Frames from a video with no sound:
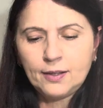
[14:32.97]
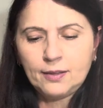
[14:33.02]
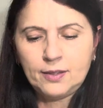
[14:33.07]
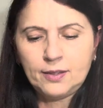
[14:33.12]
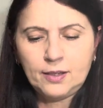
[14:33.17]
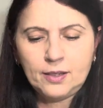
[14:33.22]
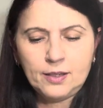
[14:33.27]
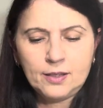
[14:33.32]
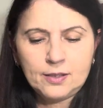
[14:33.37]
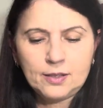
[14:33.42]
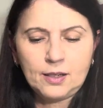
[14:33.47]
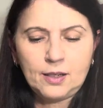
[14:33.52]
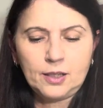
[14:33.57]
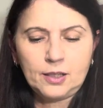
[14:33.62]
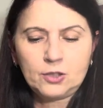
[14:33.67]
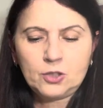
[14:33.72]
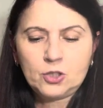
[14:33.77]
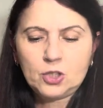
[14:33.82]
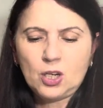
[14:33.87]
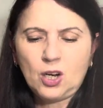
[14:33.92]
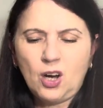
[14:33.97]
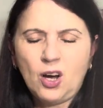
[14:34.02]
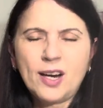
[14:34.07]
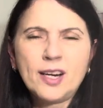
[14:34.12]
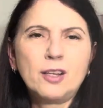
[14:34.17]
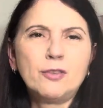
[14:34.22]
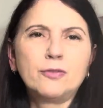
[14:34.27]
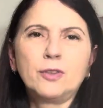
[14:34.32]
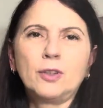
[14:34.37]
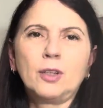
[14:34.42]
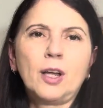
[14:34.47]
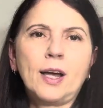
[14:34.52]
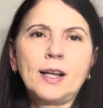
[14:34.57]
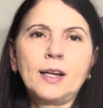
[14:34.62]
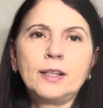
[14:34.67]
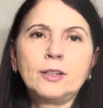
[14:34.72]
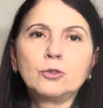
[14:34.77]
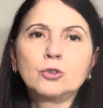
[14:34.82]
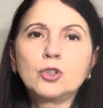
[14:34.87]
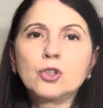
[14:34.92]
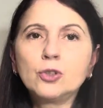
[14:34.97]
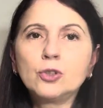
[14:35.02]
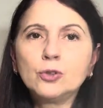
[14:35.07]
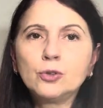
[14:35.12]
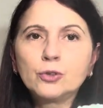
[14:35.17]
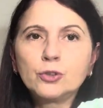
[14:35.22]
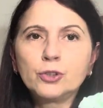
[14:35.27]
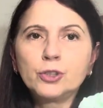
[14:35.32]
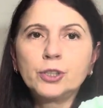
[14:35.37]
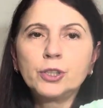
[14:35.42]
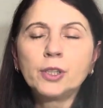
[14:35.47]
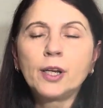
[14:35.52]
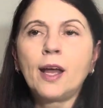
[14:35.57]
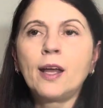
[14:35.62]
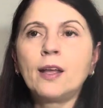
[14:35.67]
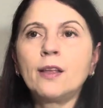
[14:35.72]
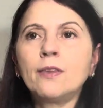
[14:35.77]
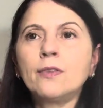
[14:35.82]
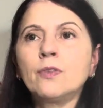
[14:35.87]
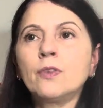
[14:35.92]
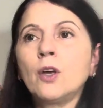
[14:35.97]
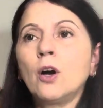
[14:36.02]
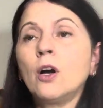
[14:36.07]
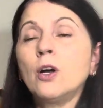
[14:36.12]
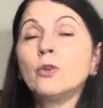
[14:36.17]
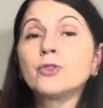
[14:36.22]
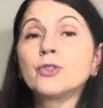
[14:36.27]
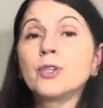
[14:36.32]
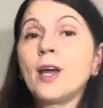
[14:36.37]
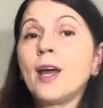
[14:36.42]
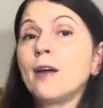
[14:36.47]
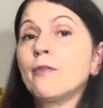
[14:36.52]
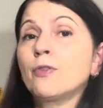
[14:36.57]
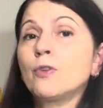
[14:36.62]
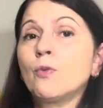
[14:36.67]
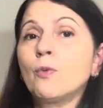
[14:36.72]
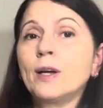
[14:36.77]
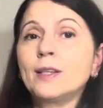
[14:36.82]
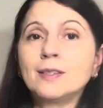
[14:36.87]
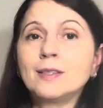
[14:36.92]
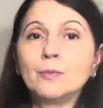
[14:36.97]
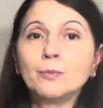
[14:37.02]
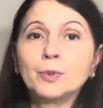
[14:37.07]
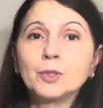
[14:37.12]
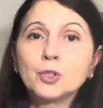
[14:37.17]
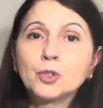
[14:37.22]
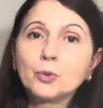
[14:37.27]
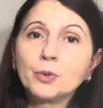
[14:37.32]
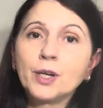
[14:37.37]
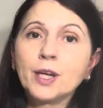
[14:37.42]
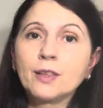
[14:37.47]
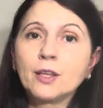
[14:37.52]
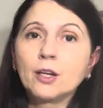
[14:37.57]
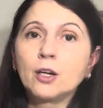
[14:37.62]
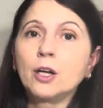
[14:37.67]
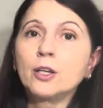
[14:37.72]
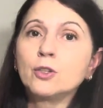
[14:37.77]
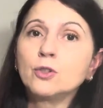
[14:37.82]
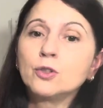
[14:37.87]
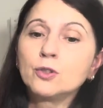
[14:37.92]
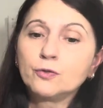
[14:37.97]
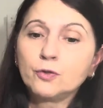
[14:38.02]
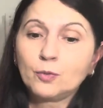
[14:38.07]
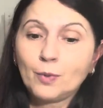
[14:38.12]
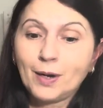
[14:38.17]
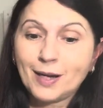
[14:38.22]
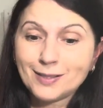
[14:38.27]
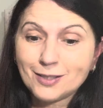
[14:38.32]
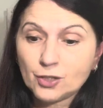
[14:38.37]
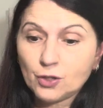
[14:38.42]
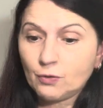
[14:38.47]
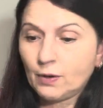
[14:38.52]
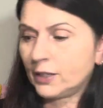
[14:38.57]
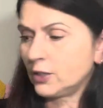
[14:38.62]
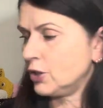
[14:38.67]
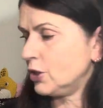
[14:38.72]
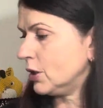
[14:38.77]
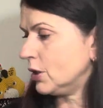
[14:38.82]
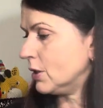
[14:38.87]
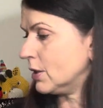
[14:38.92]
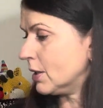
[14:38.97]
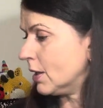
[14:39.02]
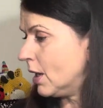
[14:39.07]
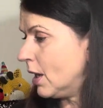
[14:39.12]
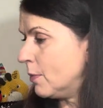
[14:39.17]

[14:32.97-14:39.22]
These are tiny for like little children, and I also have the ones in between that I use for my scrunchies,